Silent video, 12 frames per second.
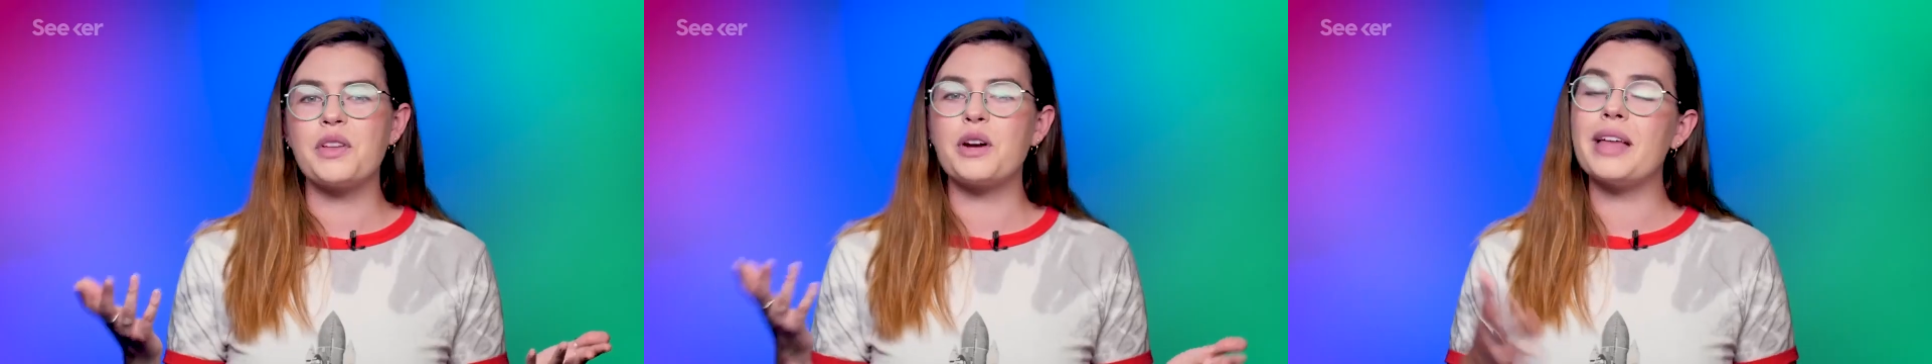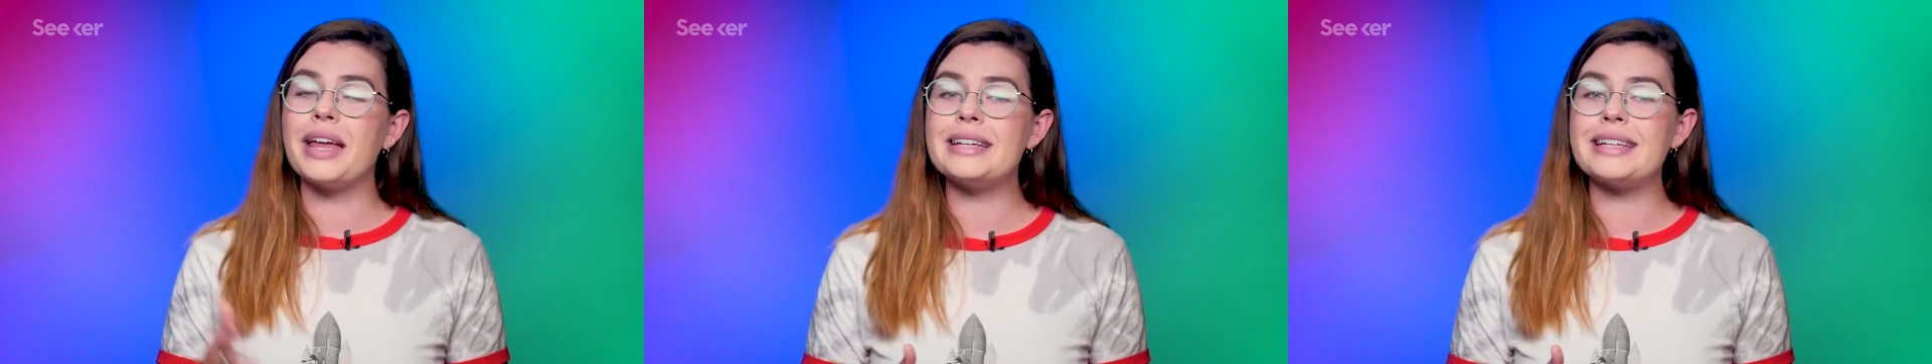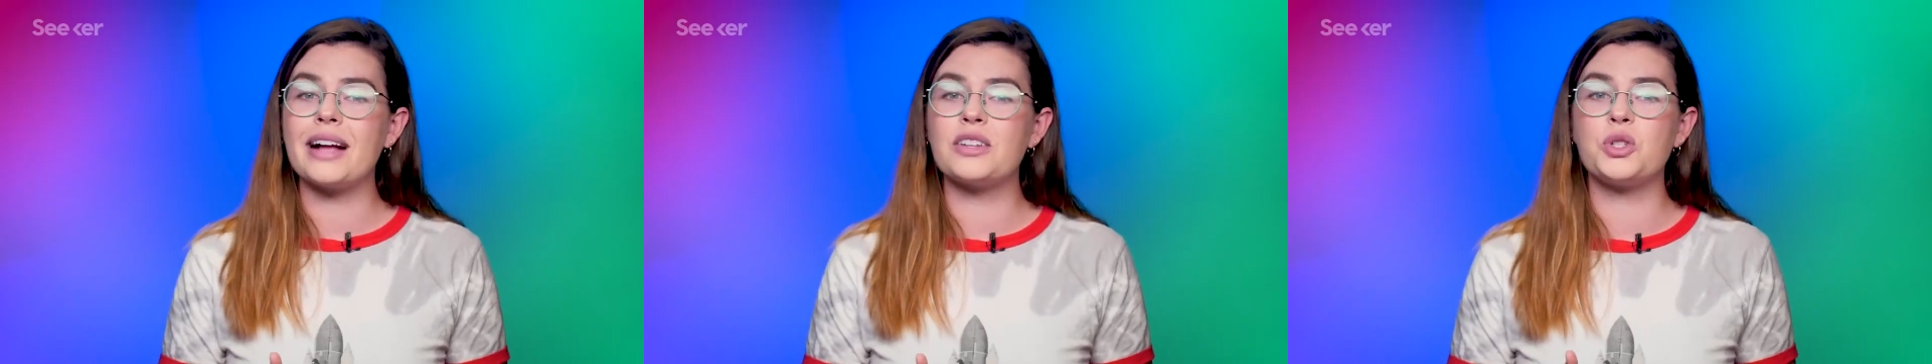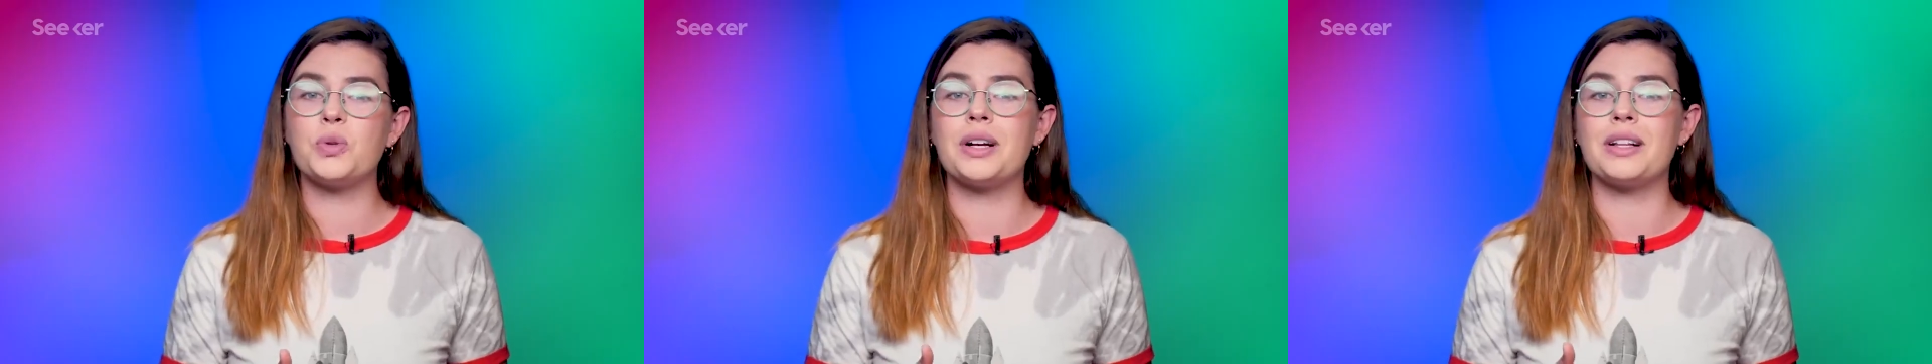They're then
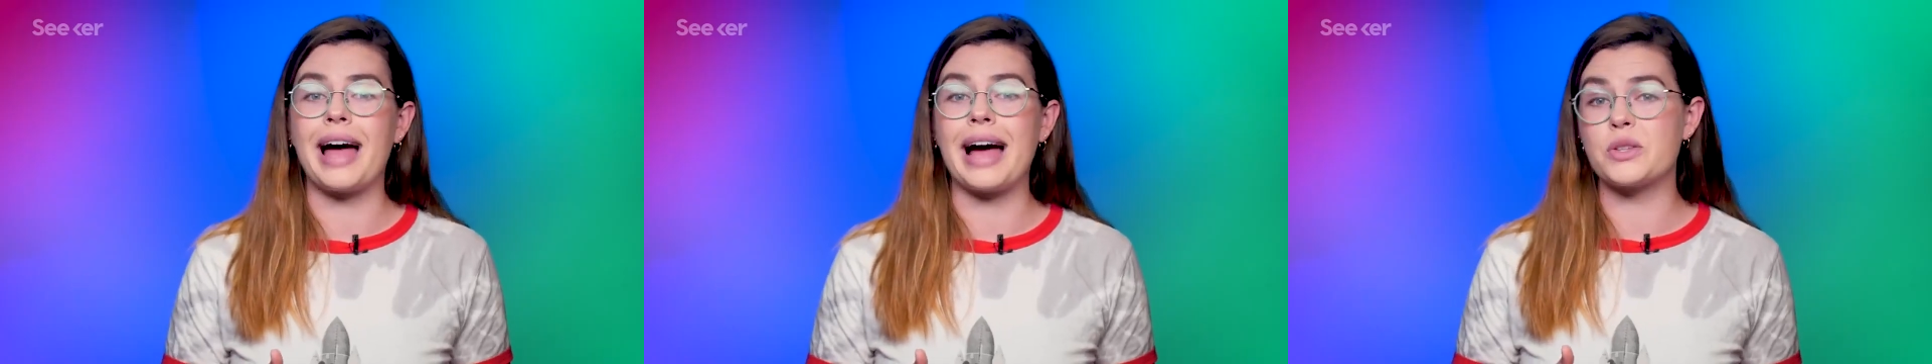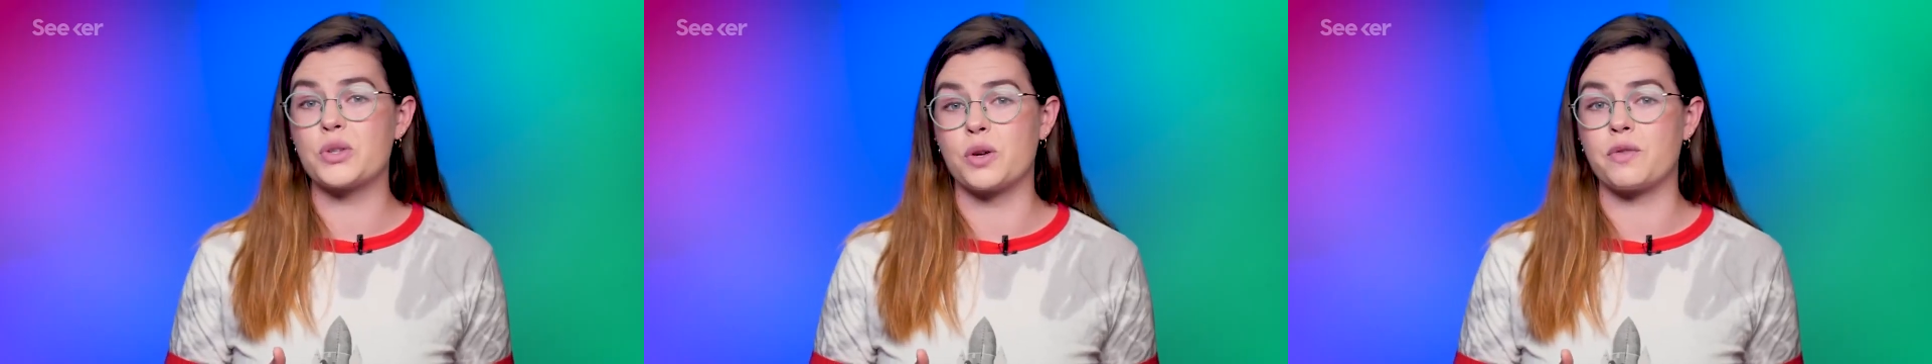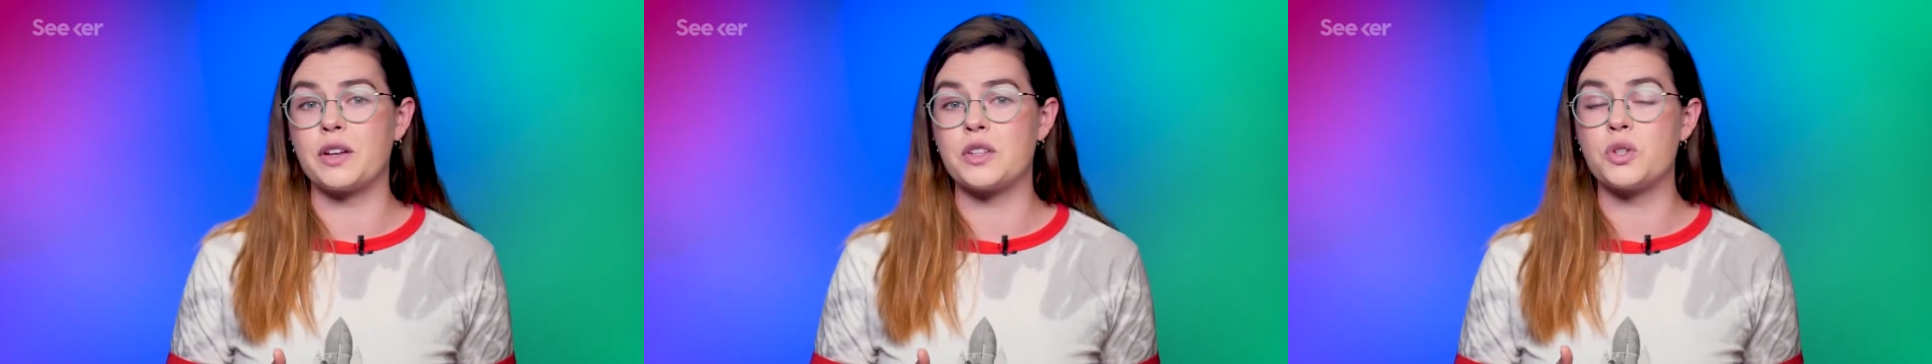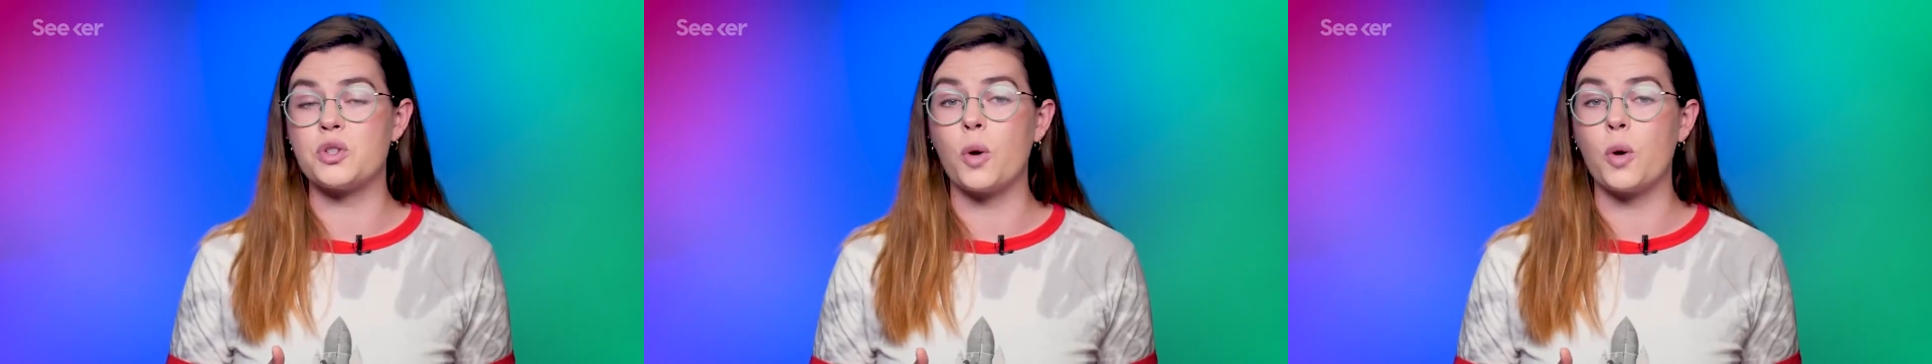attached to a glass surface